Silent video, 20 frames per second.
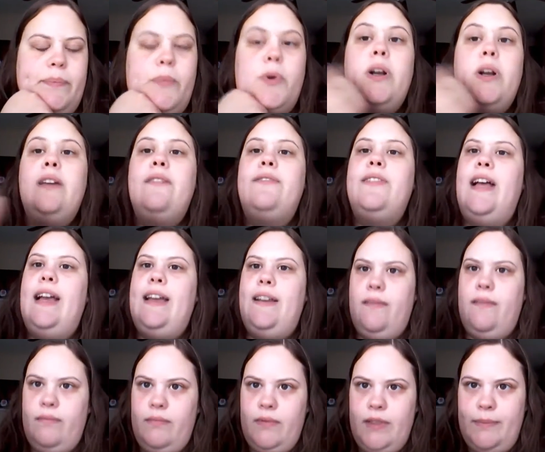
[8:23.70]
Morning Flight
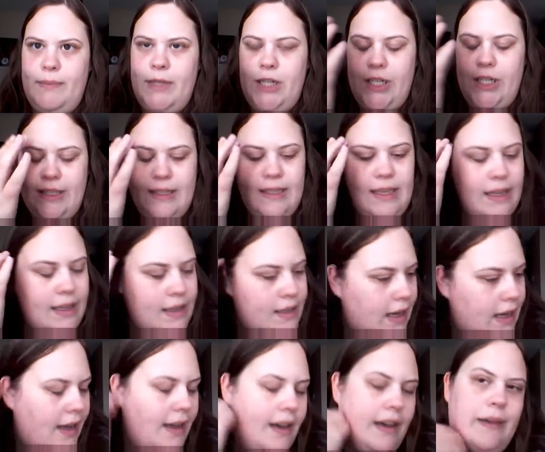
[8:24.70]
Dimensions kit.
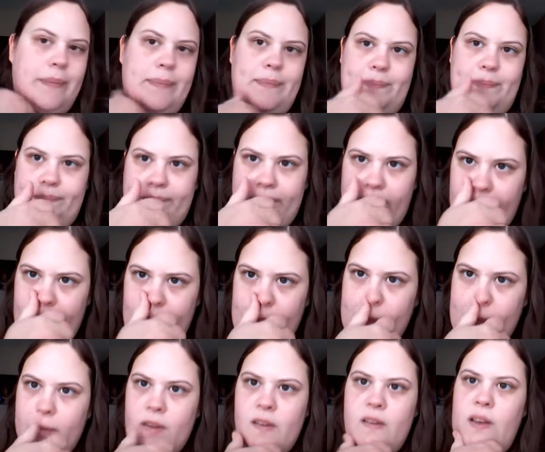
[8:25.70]
And
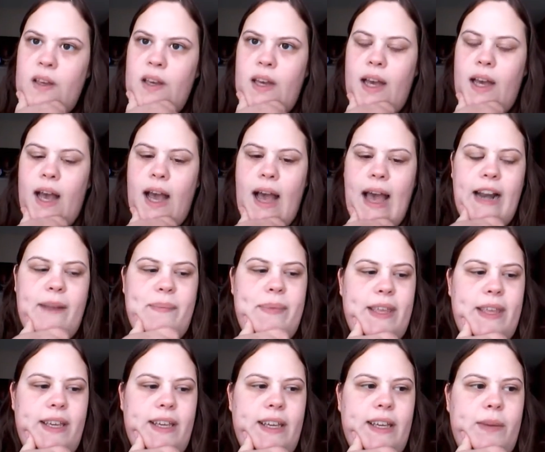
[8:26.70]
I'm
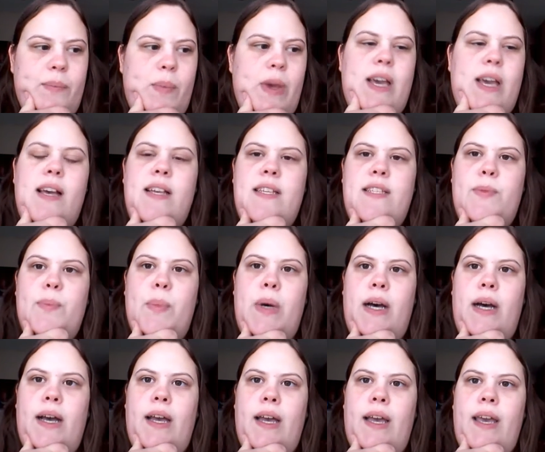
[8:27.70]
thinking, because
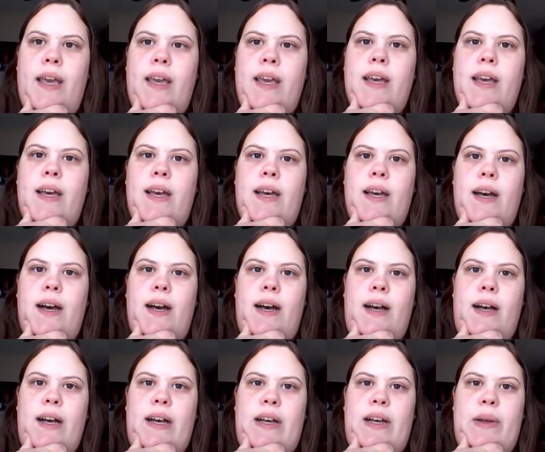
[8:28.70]
my
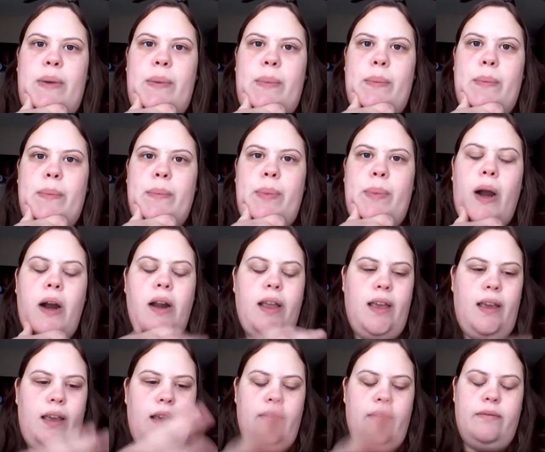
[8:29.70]

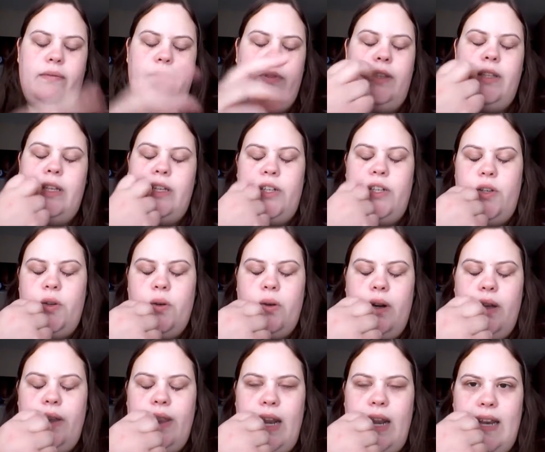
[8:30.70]
parking
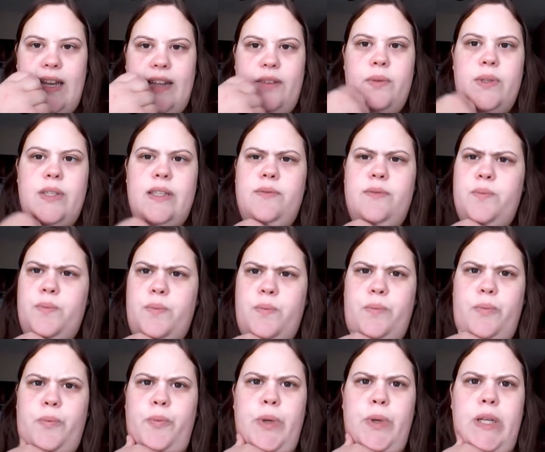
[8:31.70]
tutorial that I did was
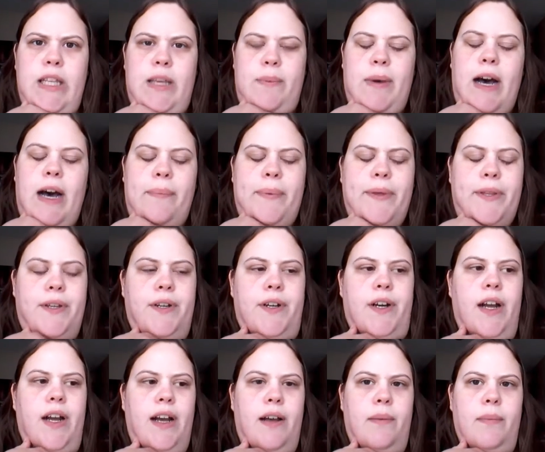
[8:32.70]
really
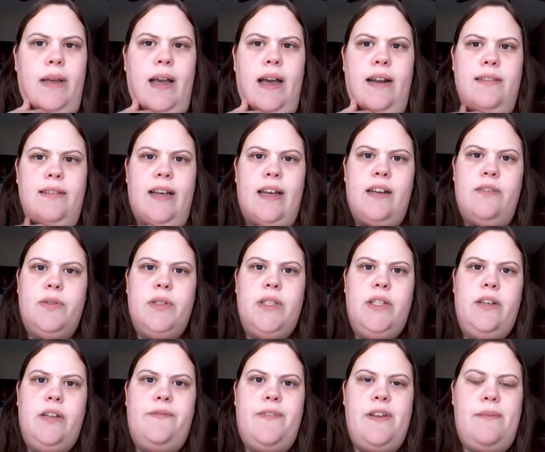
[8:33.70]
popular, got a lot of
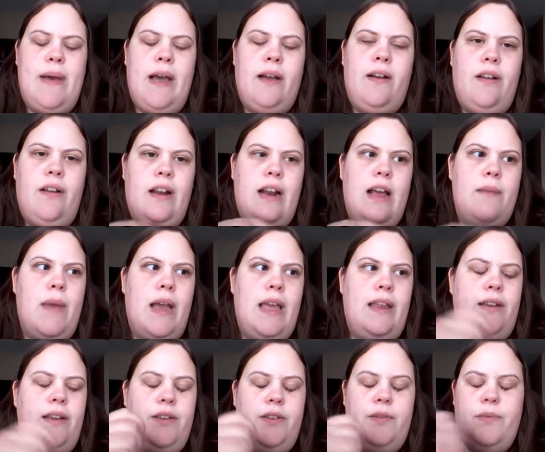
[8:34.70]
really good feedback on it, I
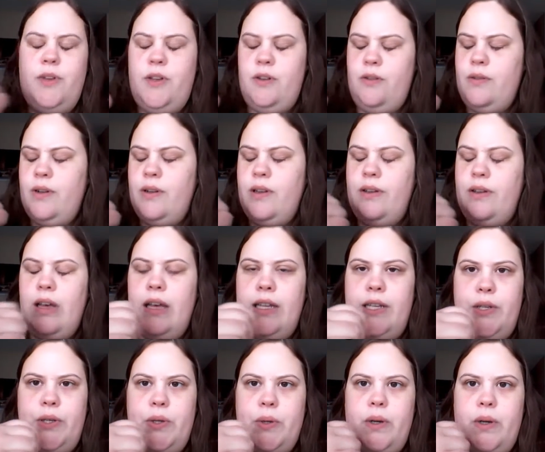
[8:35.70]
might do a
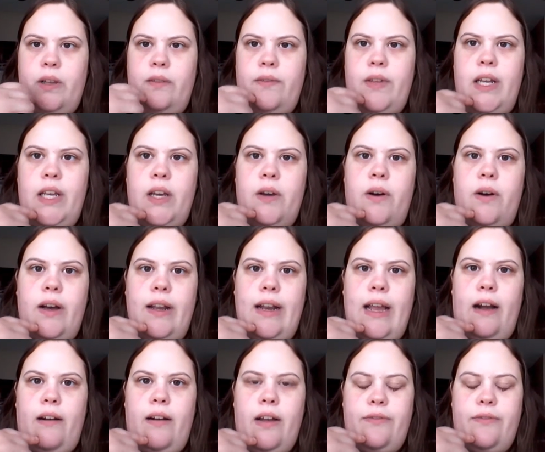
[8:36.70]
tutorial video on
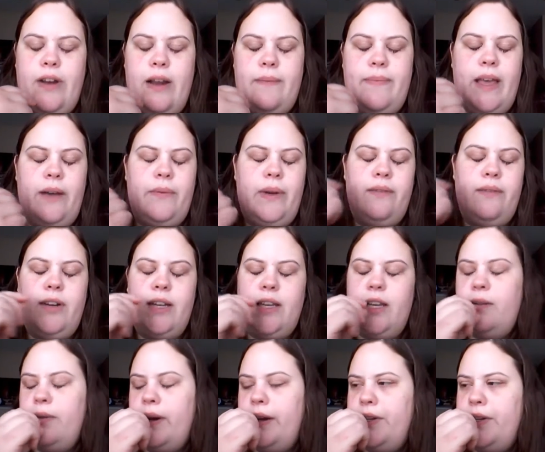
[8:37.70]
how I frame that whenever I
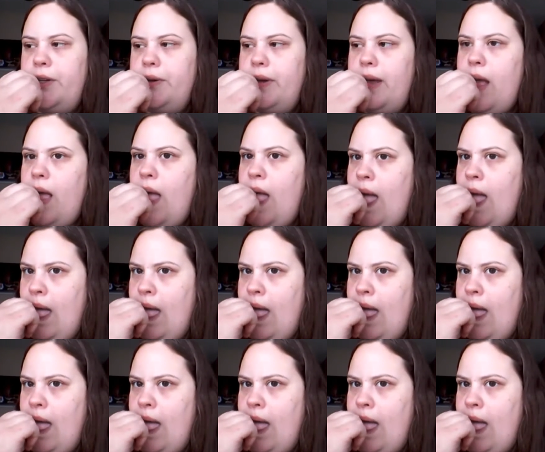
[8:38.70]
get around to it.